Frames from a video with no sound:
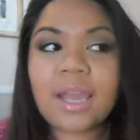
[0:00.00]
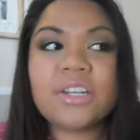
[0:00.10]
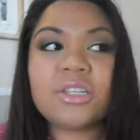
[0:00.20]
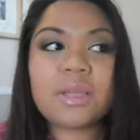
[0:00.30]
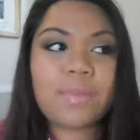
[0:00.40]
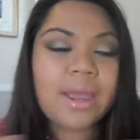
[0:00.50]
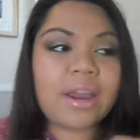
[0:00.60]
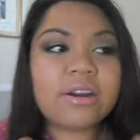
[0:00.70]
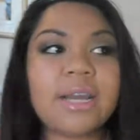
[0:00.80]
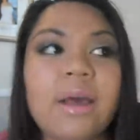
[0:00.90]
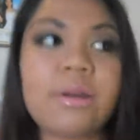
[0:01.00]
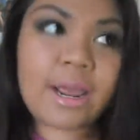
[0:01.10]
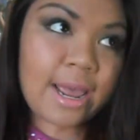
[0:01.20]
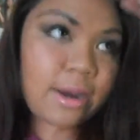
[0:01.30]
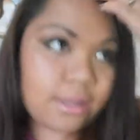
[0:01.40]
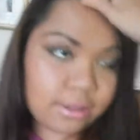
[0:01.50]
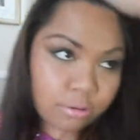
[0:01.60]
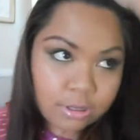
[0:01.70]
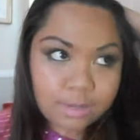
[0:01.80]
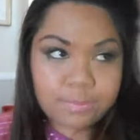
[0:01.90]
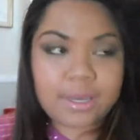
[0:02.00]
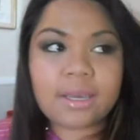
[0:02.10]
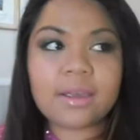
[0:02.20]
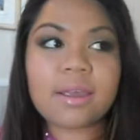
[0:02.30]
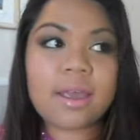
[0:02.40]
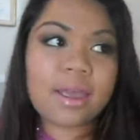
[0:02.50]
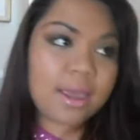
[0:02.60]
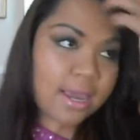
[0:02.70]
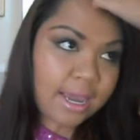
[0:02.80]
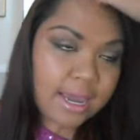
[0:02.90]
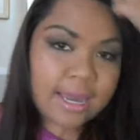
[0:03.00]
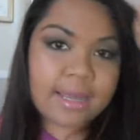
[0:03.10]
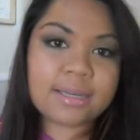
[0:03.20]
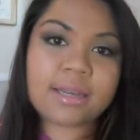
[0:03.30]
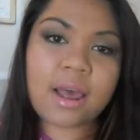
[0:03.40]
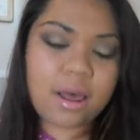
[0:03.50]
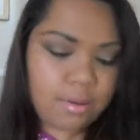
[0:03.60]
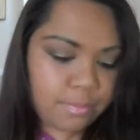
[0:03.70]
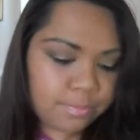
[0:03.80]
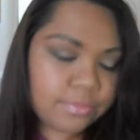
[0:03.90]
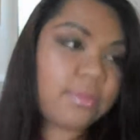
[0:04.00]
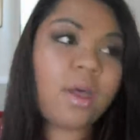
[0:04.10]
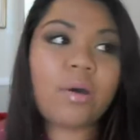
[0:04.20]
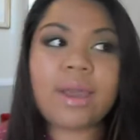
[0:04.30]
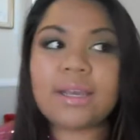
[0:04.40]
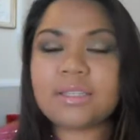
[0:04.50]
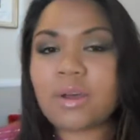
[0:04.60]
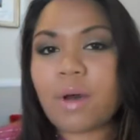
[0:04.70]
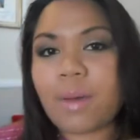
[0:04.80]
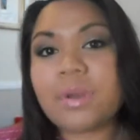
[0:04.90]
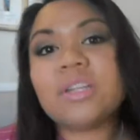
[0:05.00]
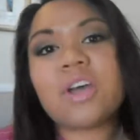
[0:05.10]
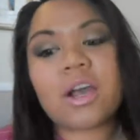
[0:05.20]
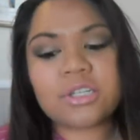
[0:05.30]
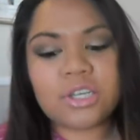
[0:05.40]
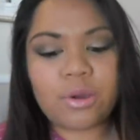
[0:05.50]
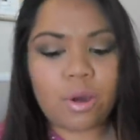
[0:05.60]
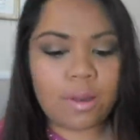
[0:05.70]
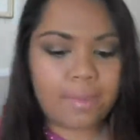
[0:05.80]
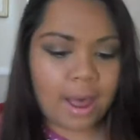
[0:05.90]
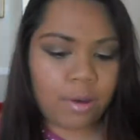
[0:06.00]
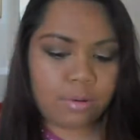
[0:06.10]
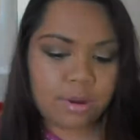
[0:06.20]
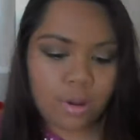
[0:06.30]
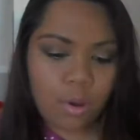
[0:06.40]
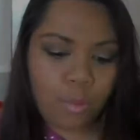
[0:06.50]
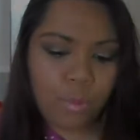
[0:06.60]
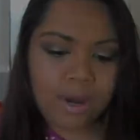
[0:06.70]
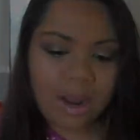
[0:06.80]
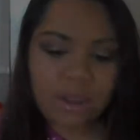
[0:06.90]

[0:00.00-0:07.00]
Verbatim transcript: I just let my hair down. I had a little clippy. And okay, so I'm going to talk to you about what I